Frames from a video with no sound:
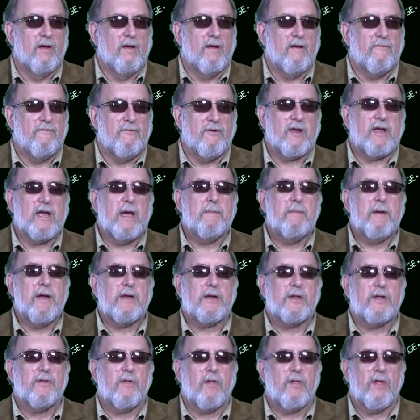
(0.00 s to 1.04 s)
If you come
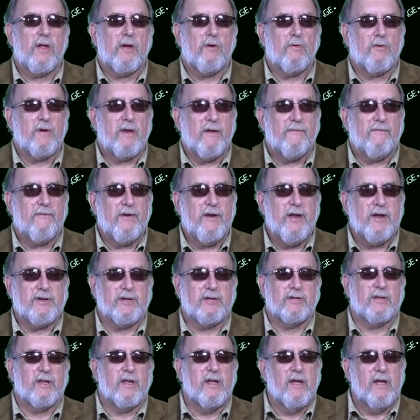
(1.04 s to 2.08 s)
into the legal
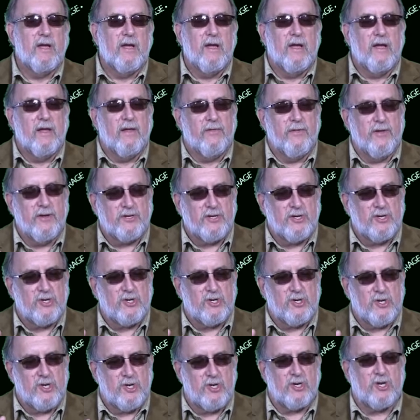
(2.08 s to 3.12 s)
definitions, this is
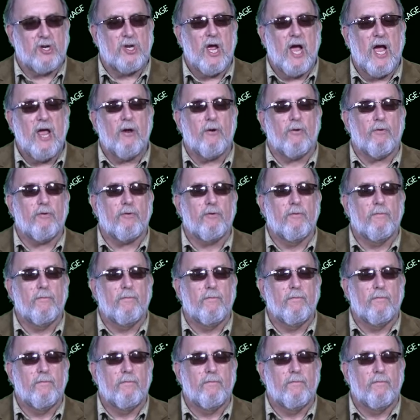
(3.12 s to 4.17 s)
Title
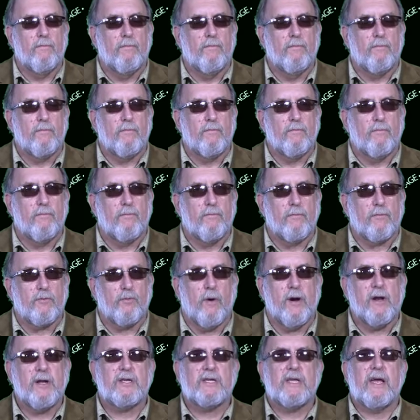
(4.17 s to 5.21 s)

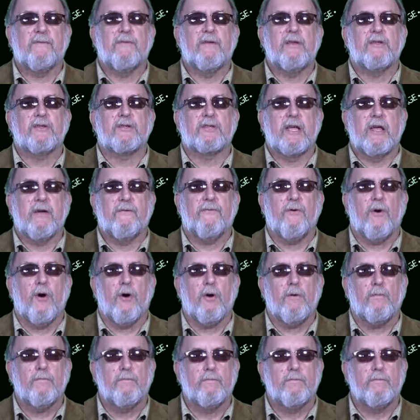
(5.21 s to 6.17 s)
27 CFR.